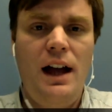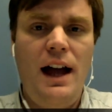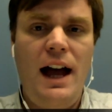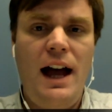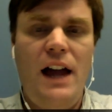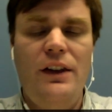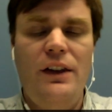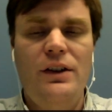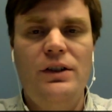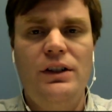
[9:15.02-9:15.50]

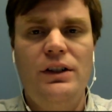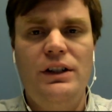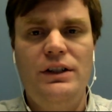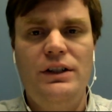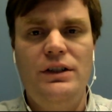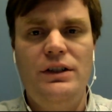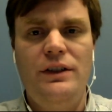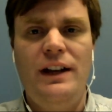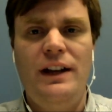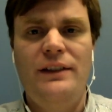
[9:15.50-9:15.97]
how they're going to
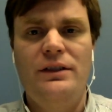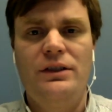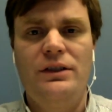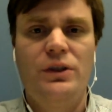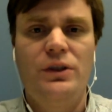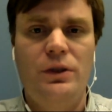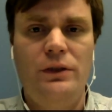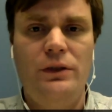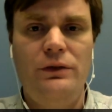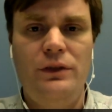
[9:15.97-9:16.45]
do that. They're
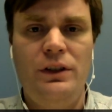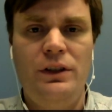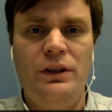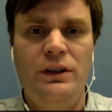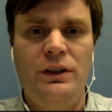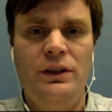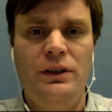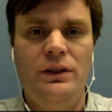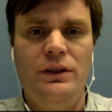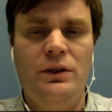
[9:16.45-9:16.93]
sort of
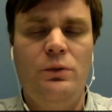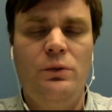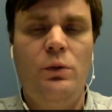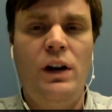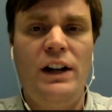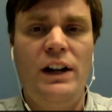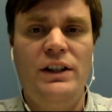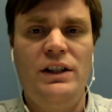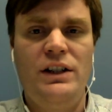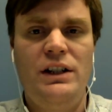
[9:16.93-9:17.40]
they're they're, they're
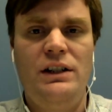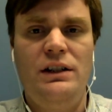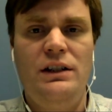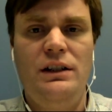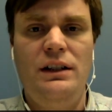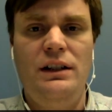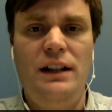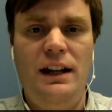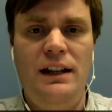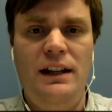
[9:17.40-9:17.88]

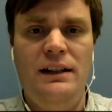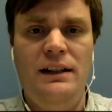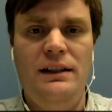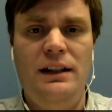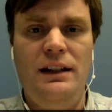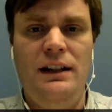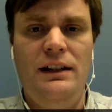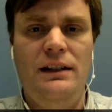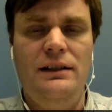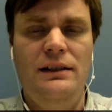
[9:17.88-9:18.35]
watching and
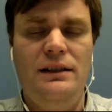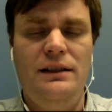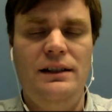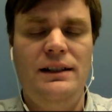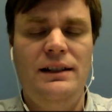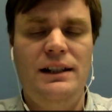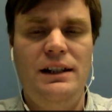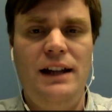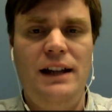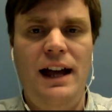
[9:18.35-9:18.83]
and to
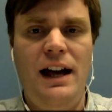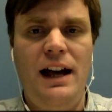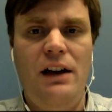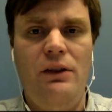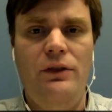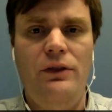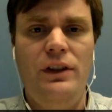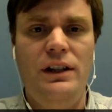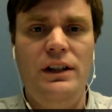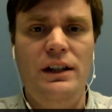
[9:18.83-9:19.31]
see
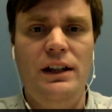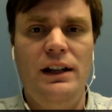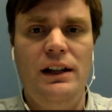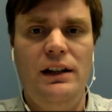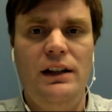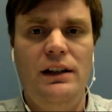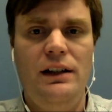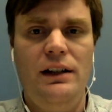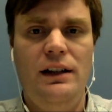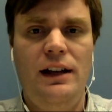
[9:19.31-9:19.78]
how the
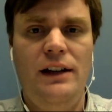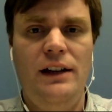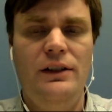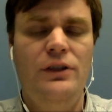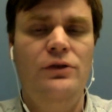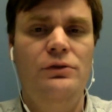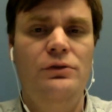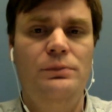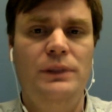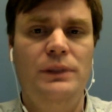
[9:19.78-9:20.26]
uh, how
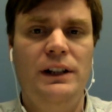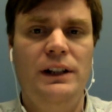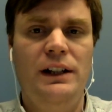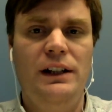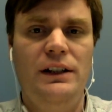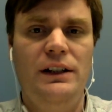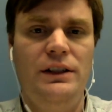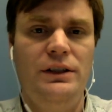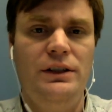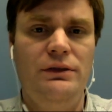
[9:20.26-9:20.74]
the
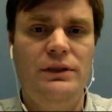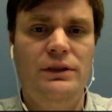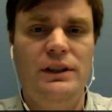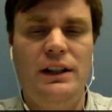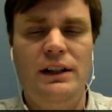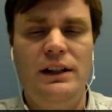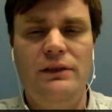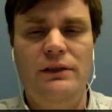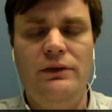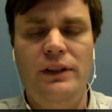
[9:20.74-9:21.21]
hoopla use
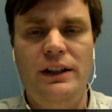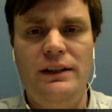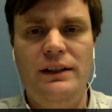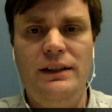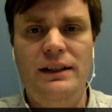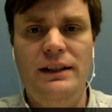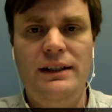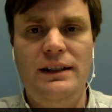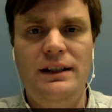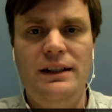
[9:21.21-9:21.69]
of uh,
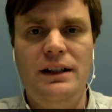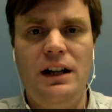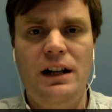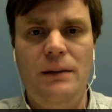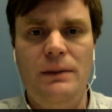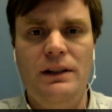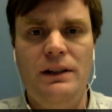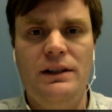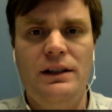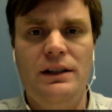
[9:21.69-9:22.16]
DC
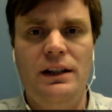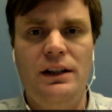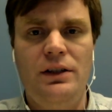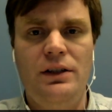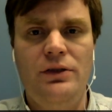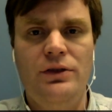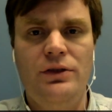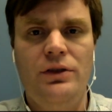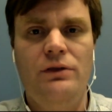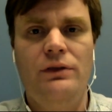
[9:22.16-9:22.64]
Comics uh,
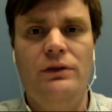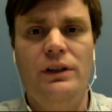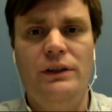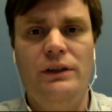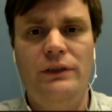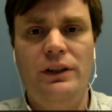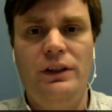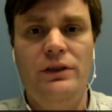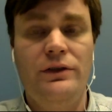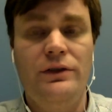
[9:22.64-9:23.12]
goes over.
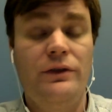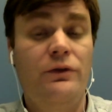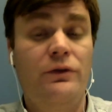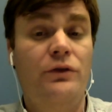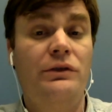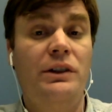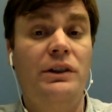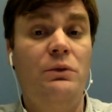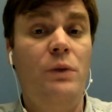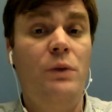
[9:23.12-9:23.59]
If it goes over
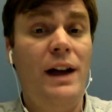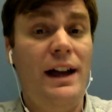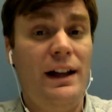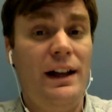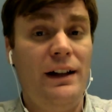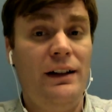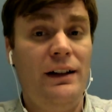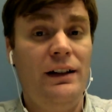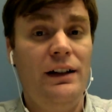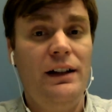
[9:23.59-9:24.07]
really
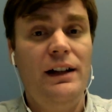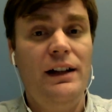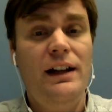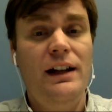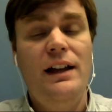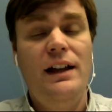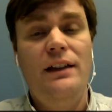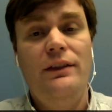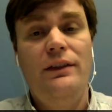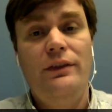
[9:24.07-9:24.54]
well,
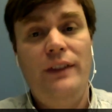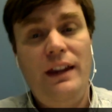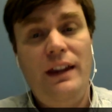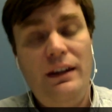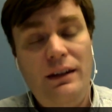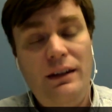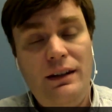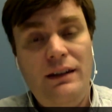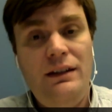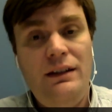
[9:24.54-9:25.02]

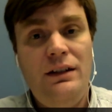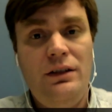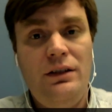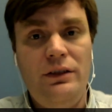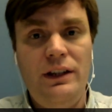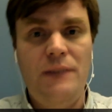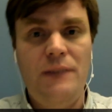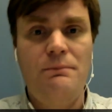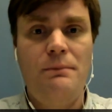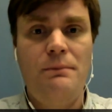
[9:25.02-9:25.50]
then you
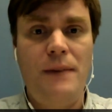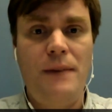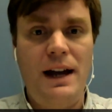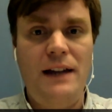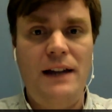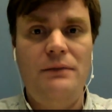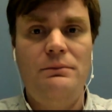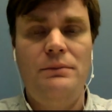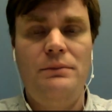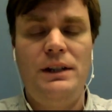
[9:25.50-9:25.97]
know they
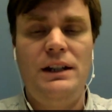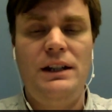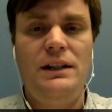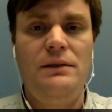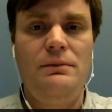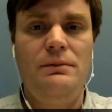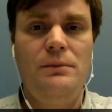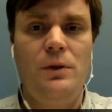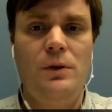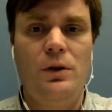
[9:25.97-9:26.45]
might
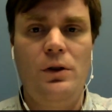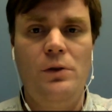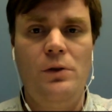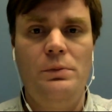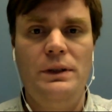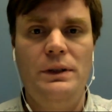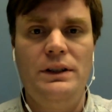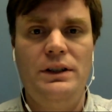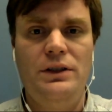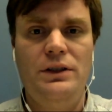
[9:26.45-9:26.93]
be more
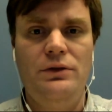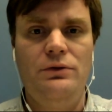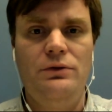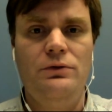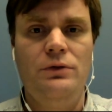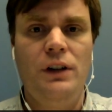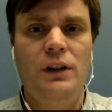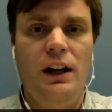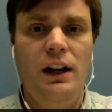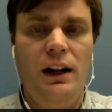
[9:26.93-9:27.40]
open
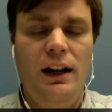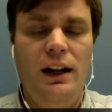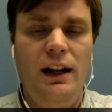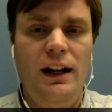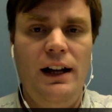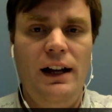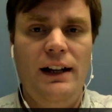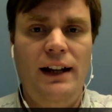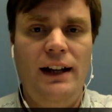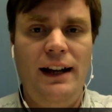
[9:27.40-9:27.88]
to
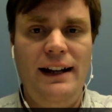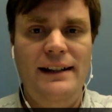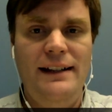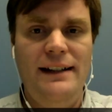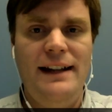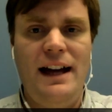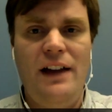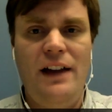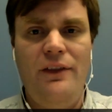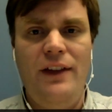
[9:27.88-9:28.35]
uh, cutting
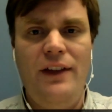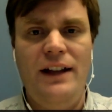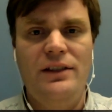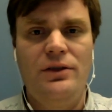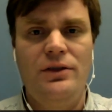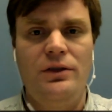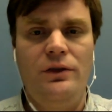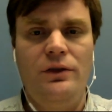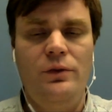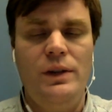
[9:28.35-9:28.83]
down that
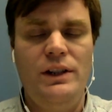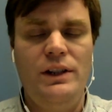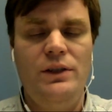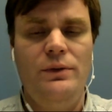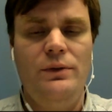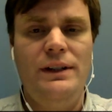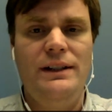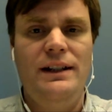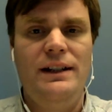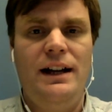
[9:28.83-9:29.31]
sort of
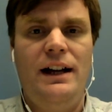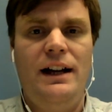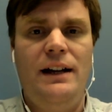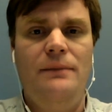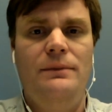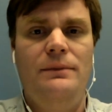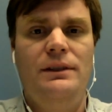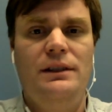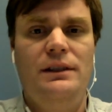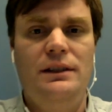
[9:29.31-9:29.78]
windowing
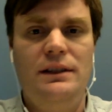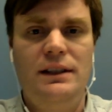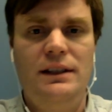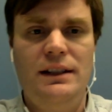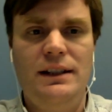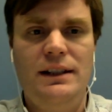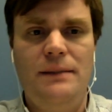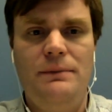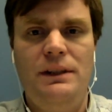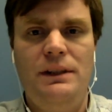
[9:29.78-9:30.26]
time into
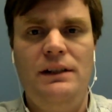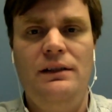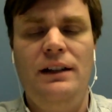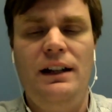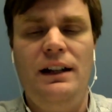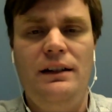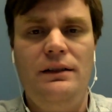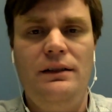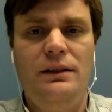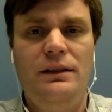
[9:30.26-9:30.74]
something
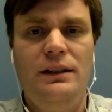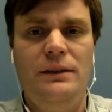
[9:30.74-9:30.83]
that